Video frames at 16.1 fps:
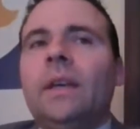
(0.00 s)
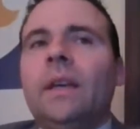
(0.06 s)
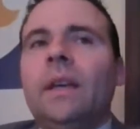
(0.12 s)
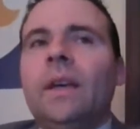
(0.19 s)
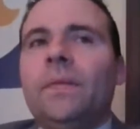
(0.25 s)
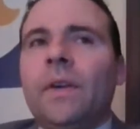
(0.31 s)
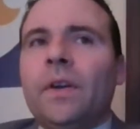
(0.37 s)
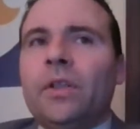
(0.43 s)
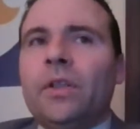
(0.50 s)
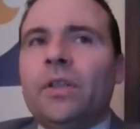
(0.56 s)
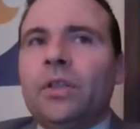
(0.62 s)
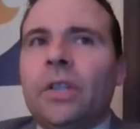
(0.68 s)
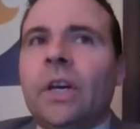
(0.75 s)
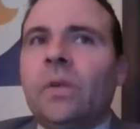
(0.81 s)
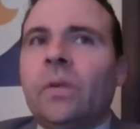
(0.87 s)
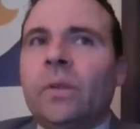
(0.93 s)
if they're
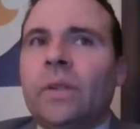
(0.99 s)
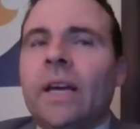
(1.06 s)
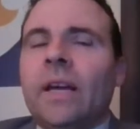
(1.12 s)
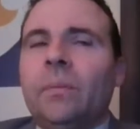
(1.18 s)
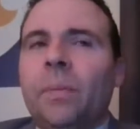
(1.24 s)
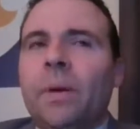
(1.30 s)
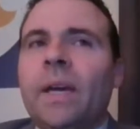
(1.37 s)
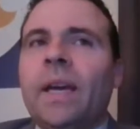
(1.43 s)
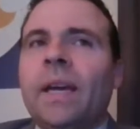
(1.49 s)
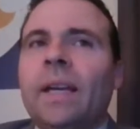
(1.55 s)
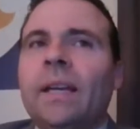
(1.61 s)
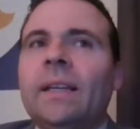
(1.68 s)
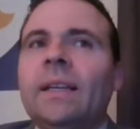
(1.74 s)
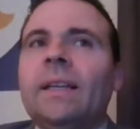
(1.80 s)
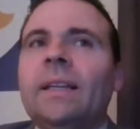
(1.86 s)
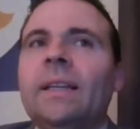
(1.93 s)
stuck with that
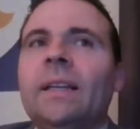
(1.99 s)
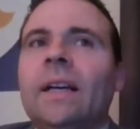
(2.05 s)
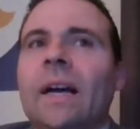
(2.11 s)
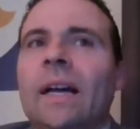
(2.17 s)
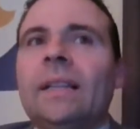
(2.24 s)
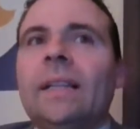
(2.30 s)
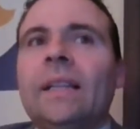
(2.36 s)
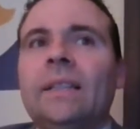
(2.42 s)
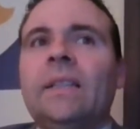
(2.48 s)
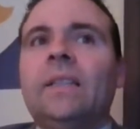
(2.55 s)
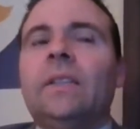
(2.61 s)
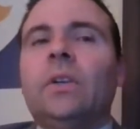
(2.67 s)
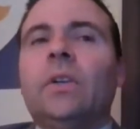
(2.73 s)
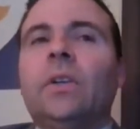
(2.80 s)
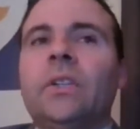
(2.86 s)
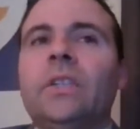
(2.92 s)
pick, I think that
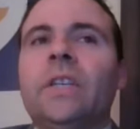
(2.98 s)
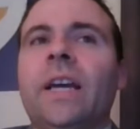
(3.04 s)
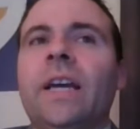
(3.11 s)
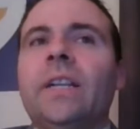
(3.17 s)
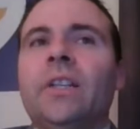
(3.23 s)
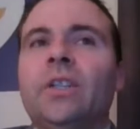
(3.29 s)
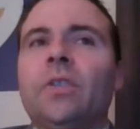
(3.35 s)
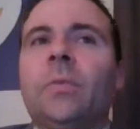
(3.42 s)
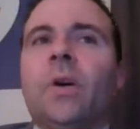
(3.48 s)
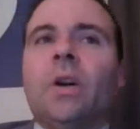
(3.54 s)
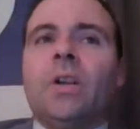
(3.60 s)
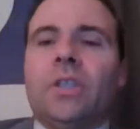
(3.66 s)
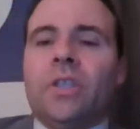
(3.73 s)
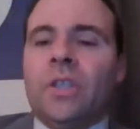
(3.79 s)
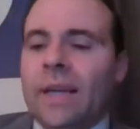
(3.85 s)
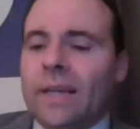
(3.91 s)
they're going to take
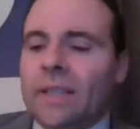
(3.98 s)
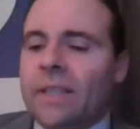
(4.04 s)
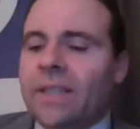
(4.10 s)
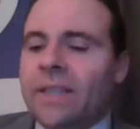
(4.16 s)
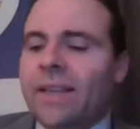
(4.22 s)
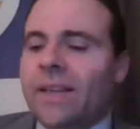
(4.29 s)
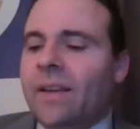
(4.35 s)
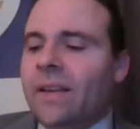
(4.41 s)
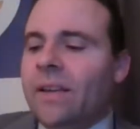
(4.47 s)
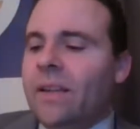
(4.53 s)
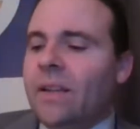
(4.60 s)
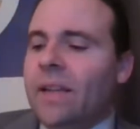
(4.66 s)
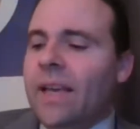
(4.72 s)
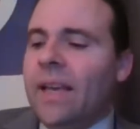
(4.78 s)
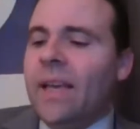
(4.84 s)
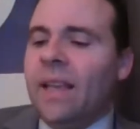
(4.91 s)
Jamar Chase, the
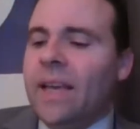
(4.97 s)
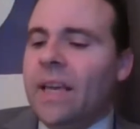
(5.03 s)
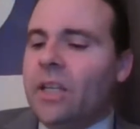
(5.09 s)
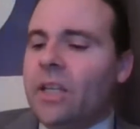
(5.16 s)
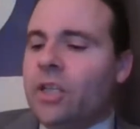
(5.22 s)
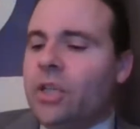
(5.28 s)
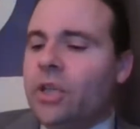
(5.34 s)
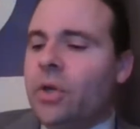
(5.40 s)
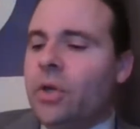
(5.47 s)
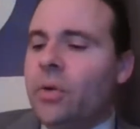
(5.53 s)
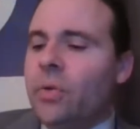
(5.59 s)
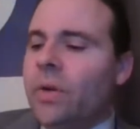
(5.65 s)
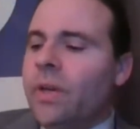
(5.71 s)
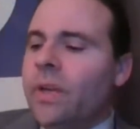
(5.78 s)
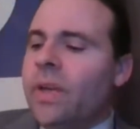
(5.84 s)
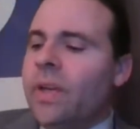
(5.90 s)

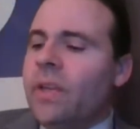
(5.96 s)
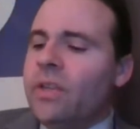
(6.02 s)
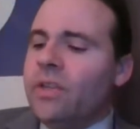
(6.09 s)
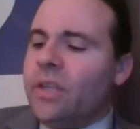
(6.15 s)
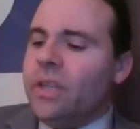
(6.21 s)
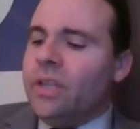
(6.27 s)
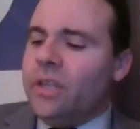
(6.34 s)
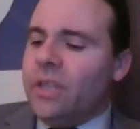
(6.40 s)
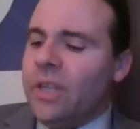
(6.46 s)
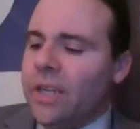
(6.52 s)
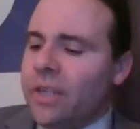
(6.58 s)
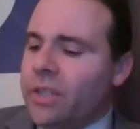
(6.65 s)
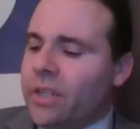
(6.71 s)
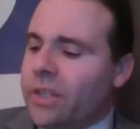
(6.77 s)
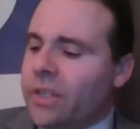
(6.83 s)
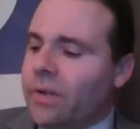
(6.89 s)
LSU
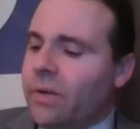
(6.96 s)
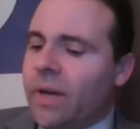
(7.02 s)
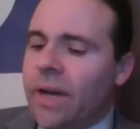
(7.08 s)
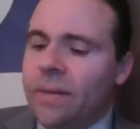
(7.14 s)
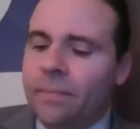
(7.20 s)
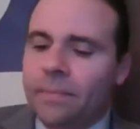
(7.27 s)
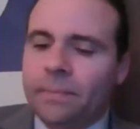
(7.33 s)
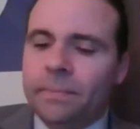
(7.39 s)
sensation. Okay?